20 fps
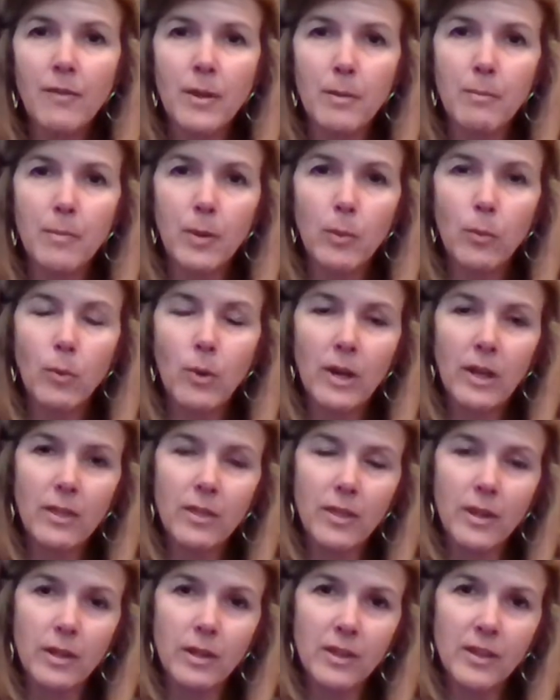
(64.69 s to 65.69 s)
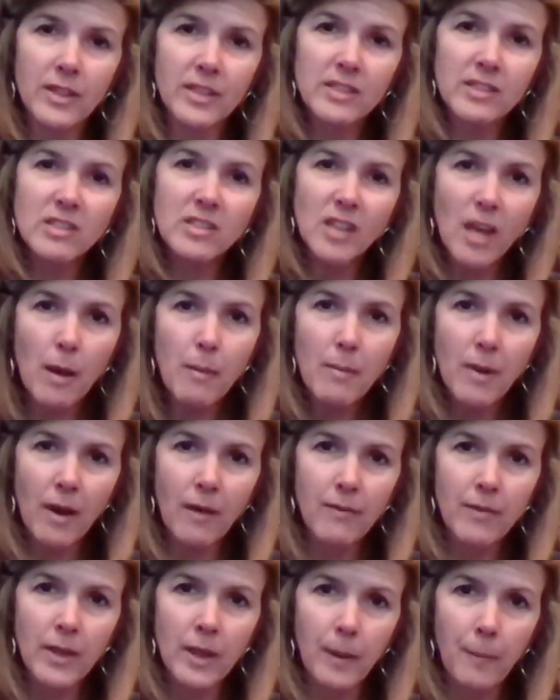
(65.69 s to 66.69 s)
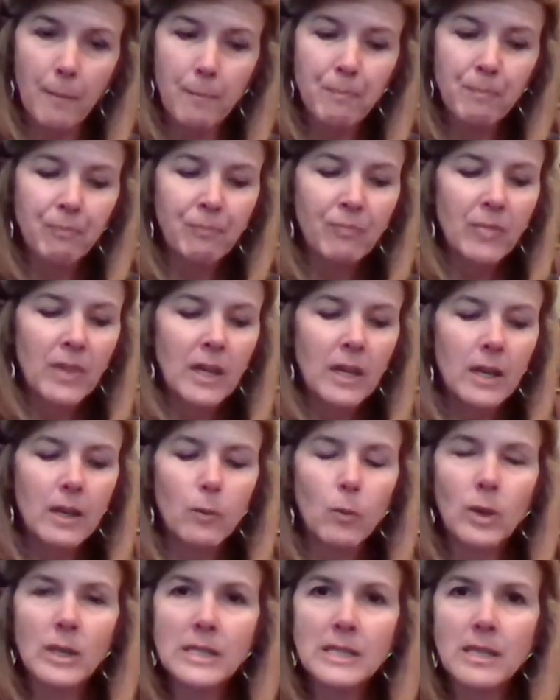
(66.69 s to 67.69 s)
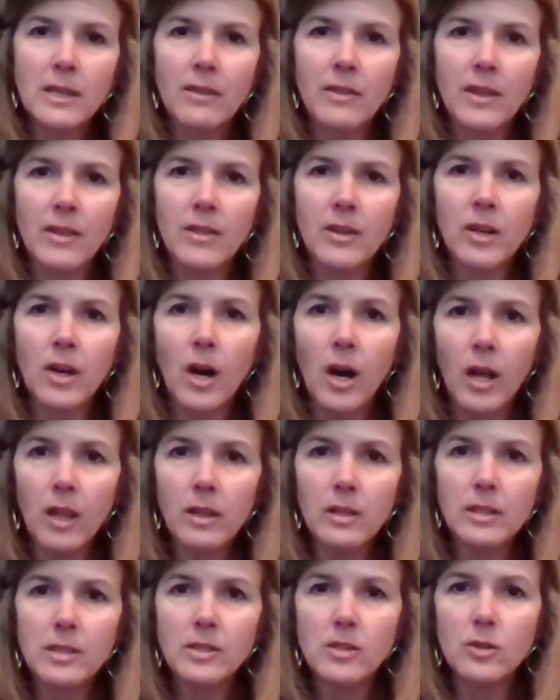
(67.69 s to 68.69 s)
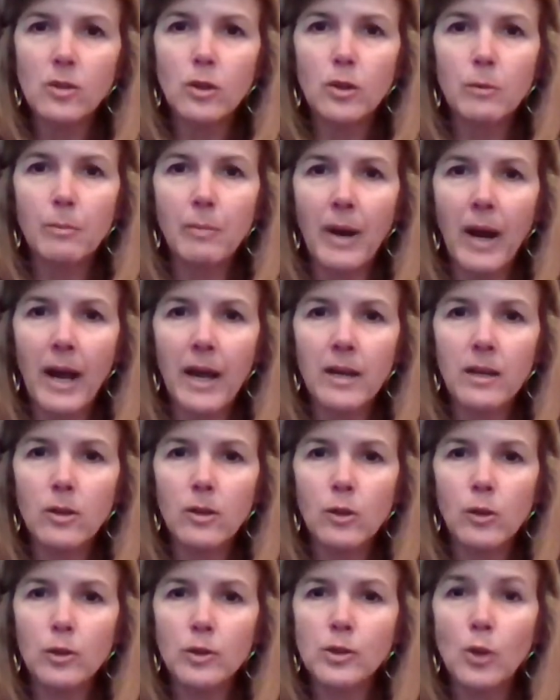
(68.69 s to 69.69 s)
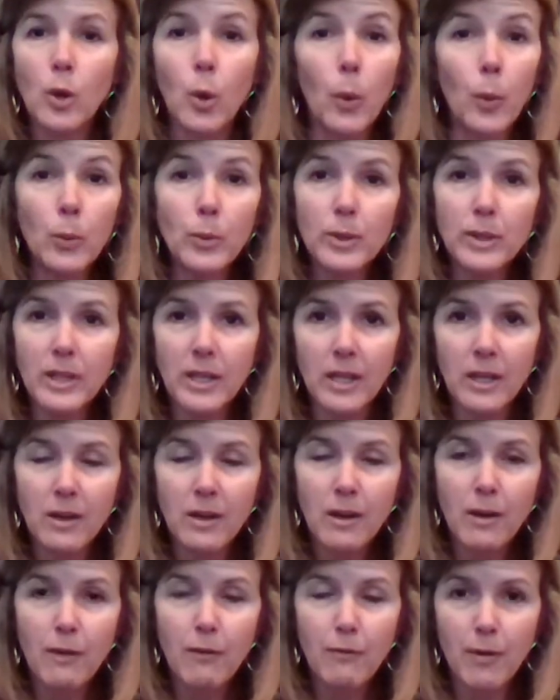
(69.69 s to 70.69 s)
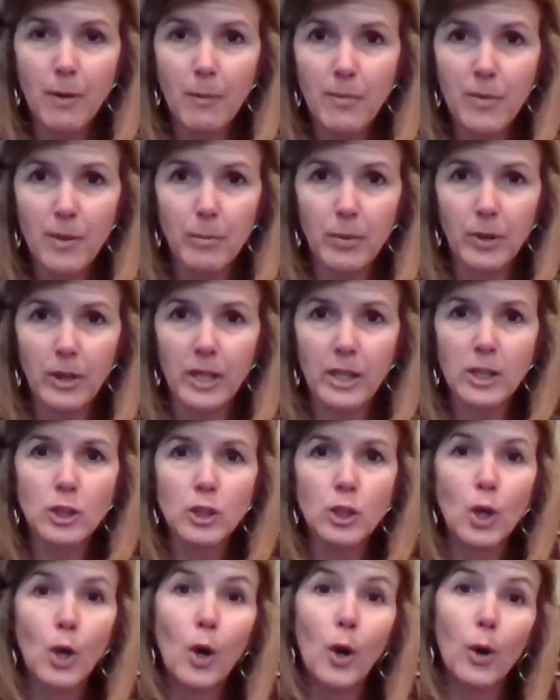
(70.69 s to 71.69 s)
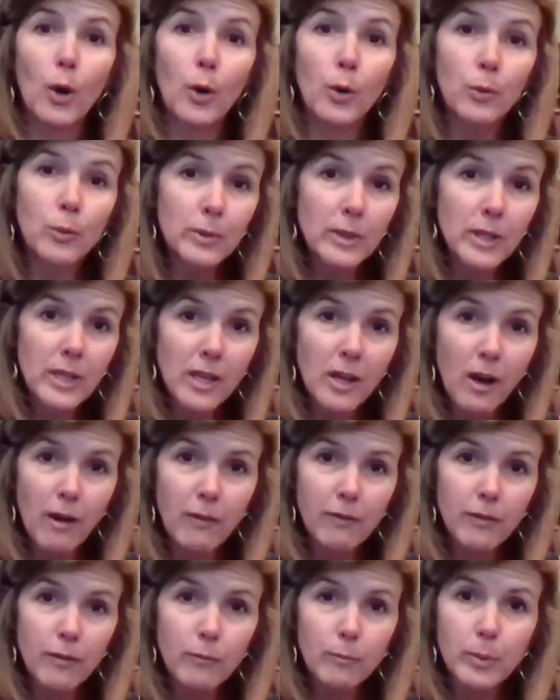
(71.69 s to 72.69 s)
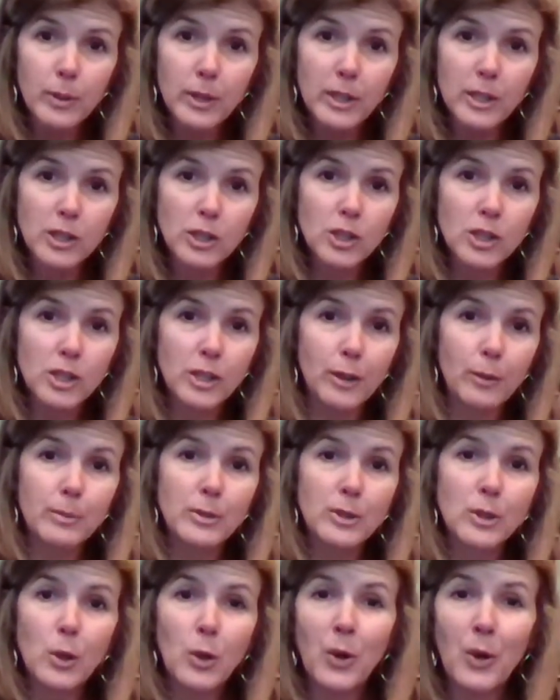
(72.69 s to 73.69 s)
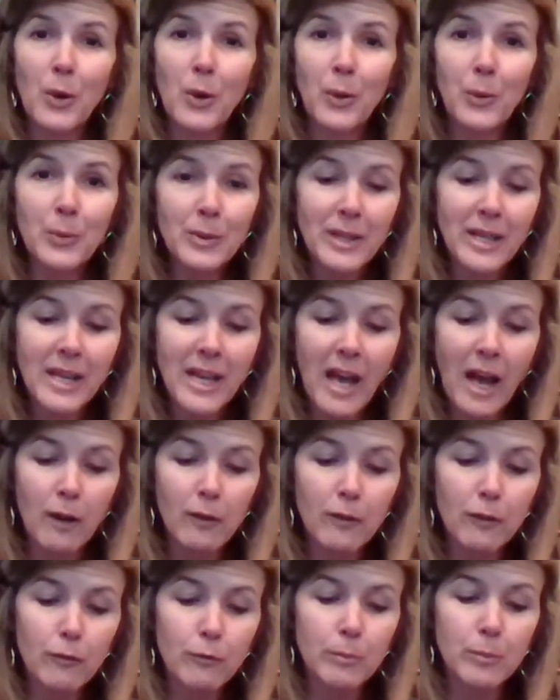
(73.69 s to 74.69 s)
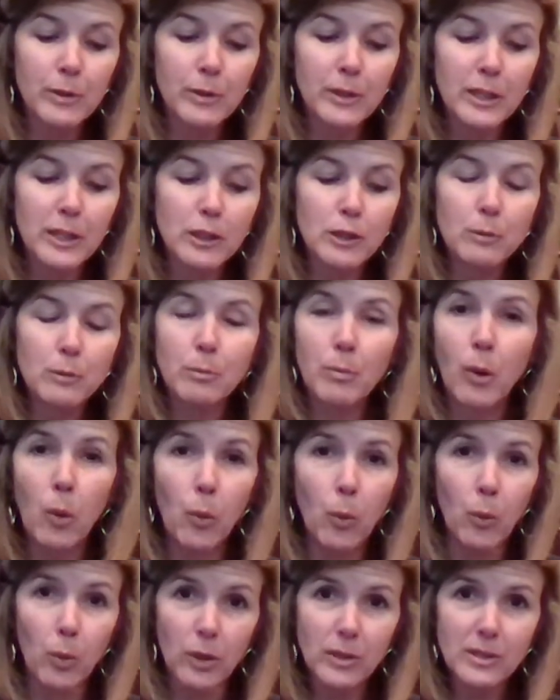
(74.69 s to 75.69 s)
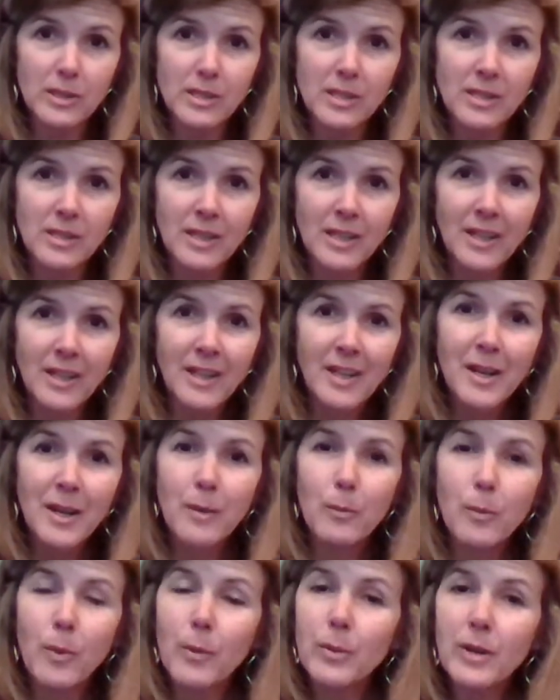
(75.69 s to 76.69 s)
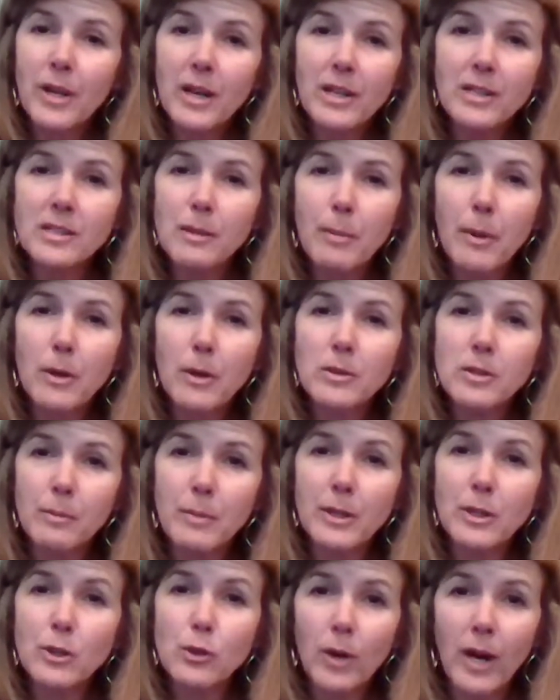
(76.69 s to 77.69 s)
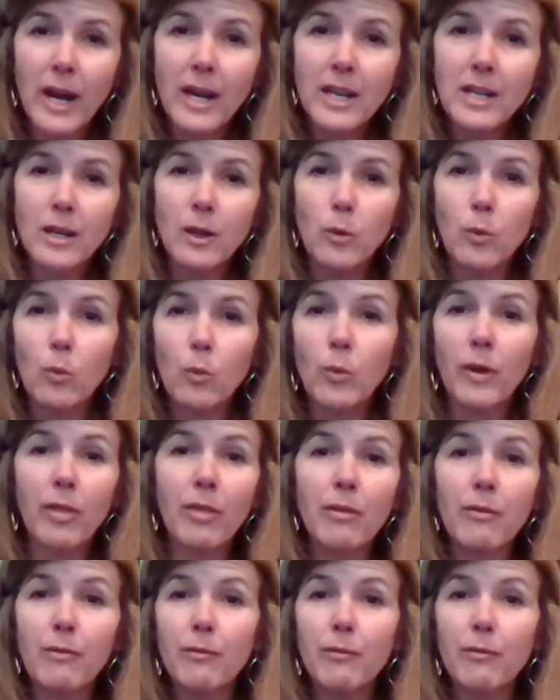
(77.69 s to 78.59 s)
them, but what the sum of them was that the colonists could buy goods only from the British, only off of British ships, only out of British ports. We were not supposed to be trading with